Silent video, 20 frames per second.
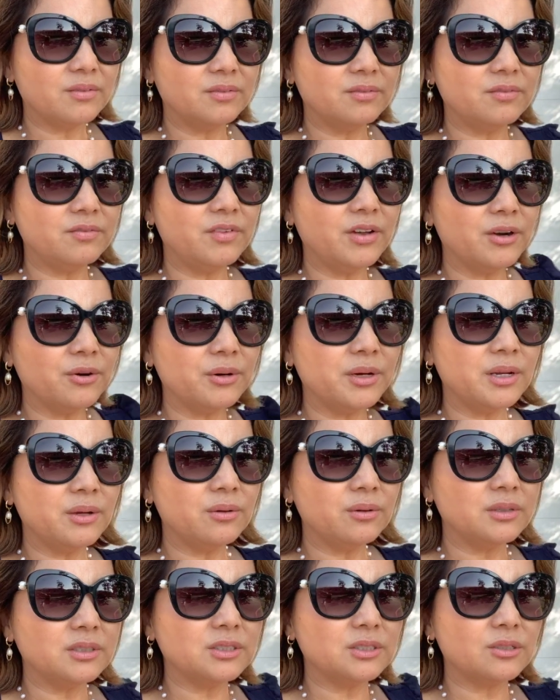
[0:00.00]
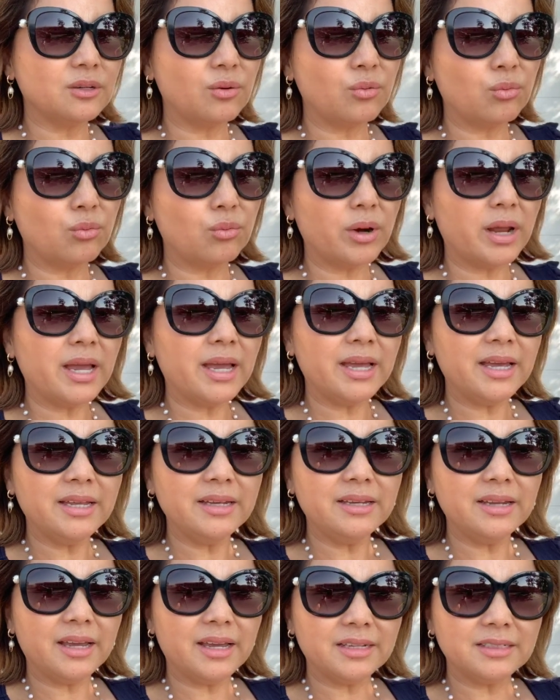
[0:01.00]
very red,
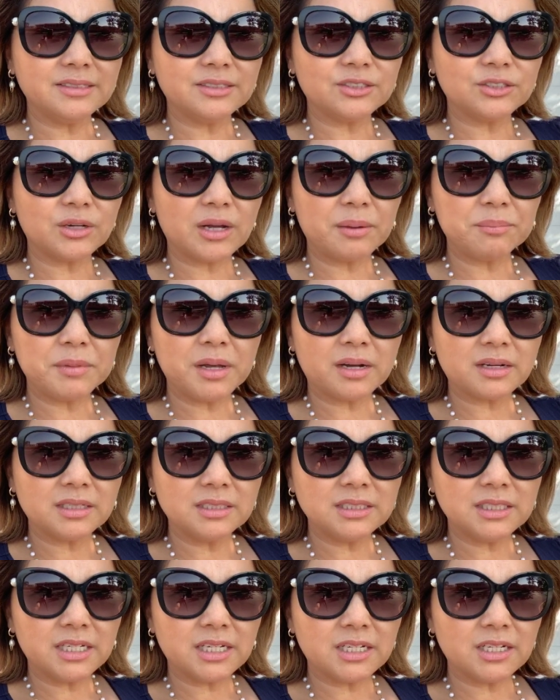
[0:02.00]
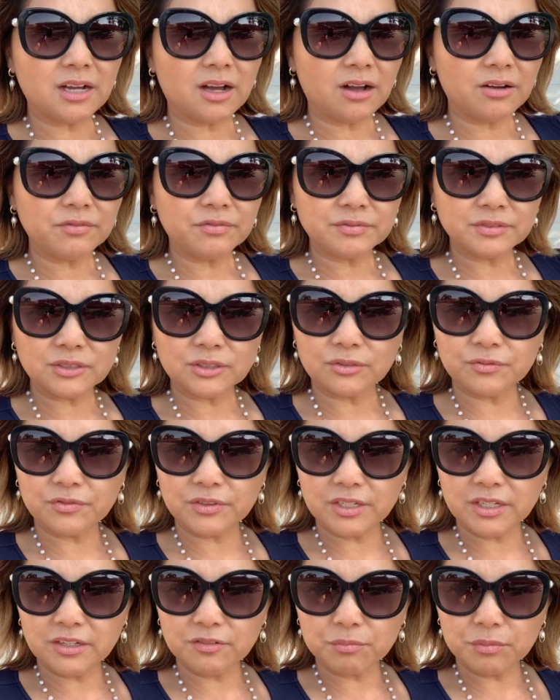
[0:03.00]
and so I'm not going to take it off. So
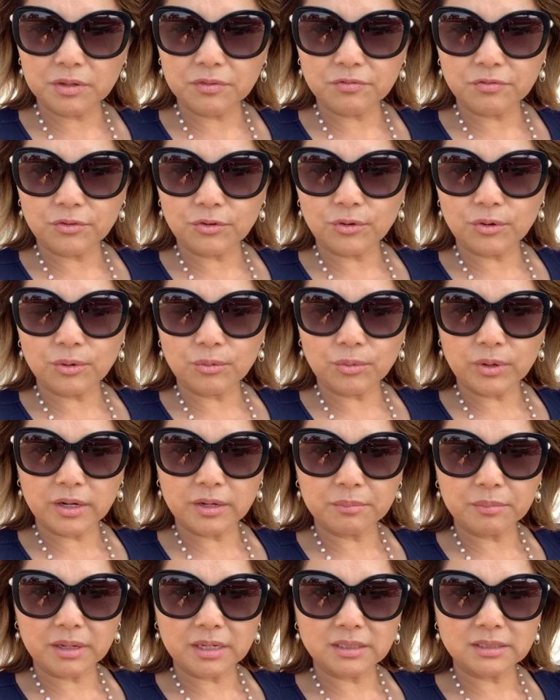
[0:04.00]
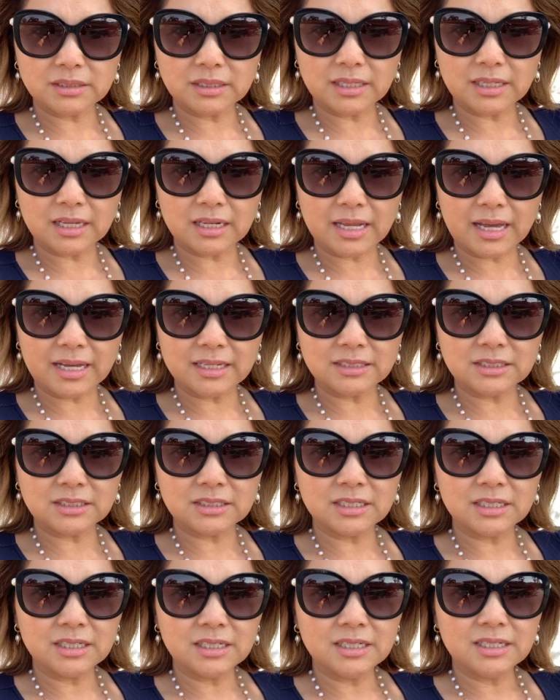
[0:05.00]
forgive me for wearing my sunglasses.
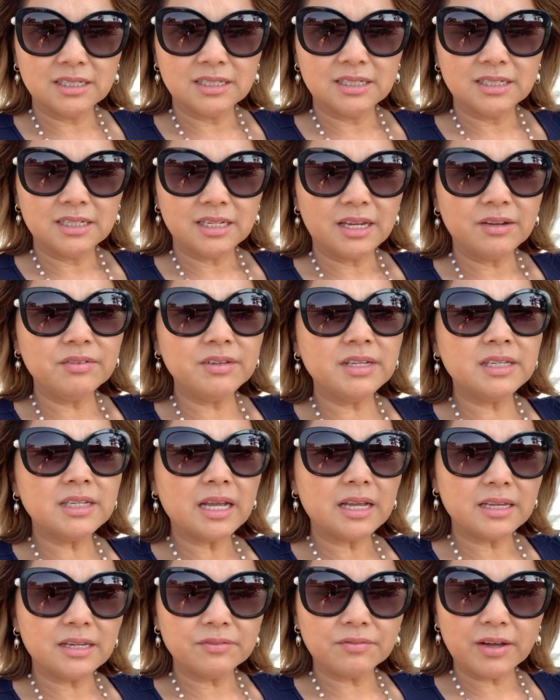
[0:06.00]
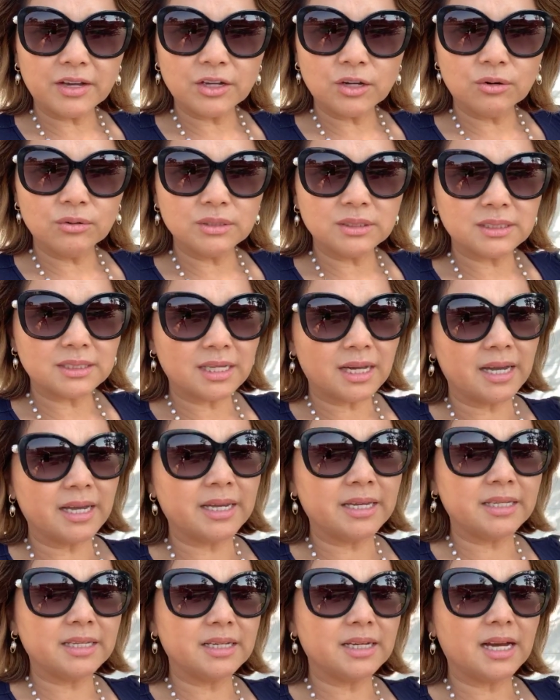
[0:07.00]
Even if I go
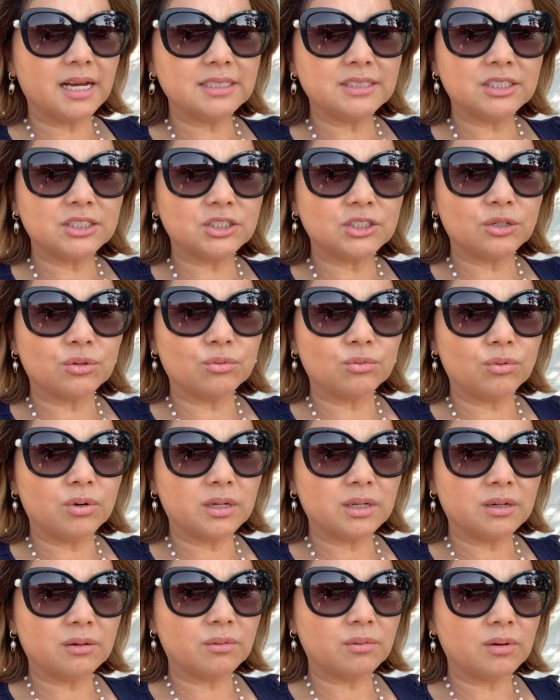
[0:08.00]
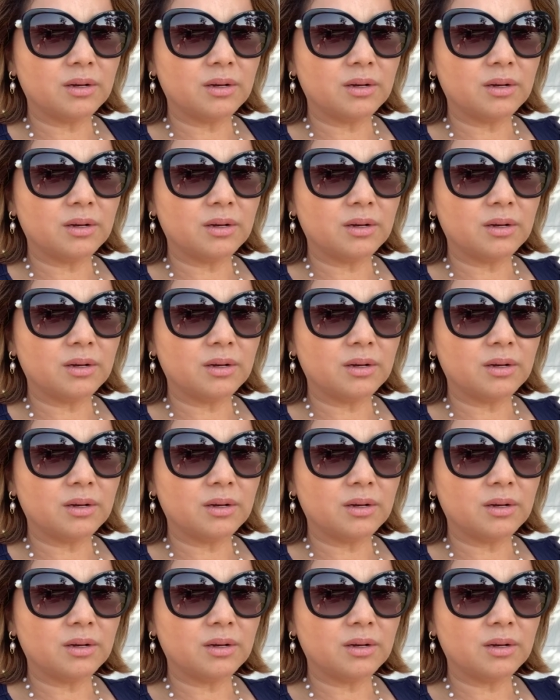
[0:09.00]
inside, I just don't want to